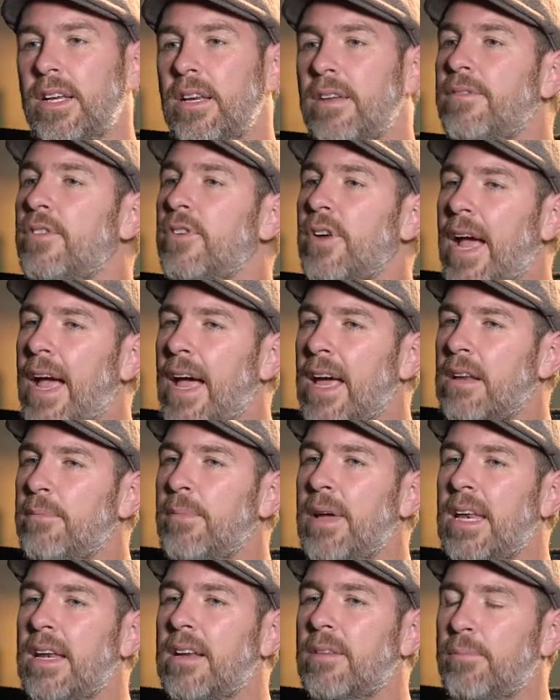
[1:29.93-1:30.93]
If you're
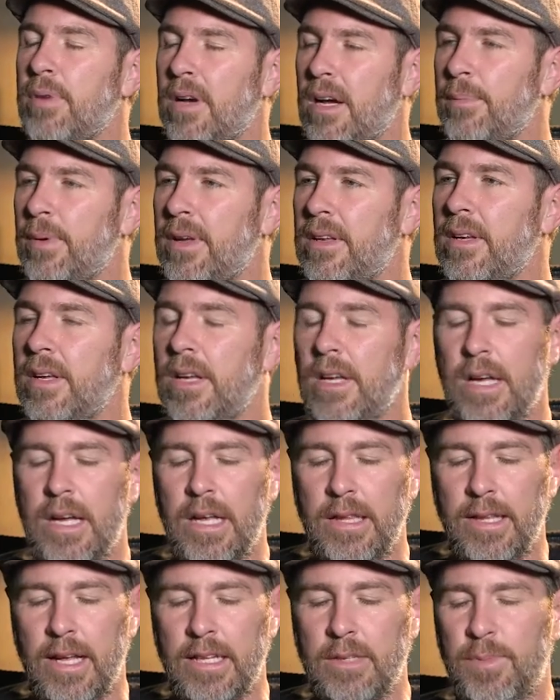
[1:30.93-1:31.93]
animating a puppet
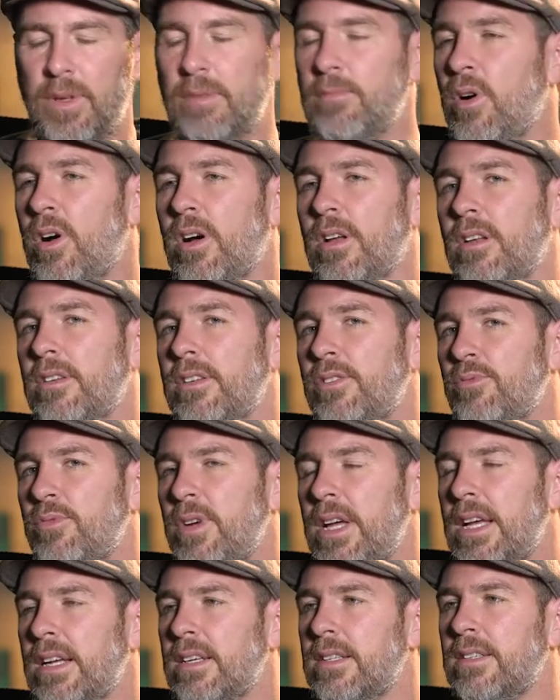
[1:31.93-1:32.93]
that's been modeled and
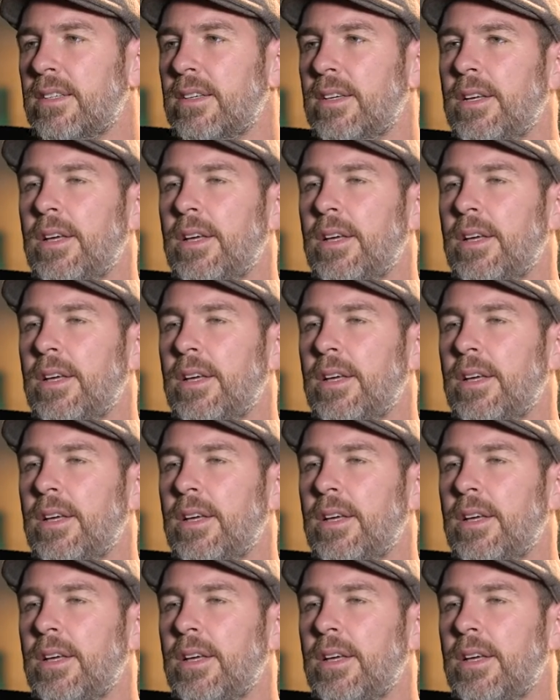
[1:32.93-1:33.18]
rigged,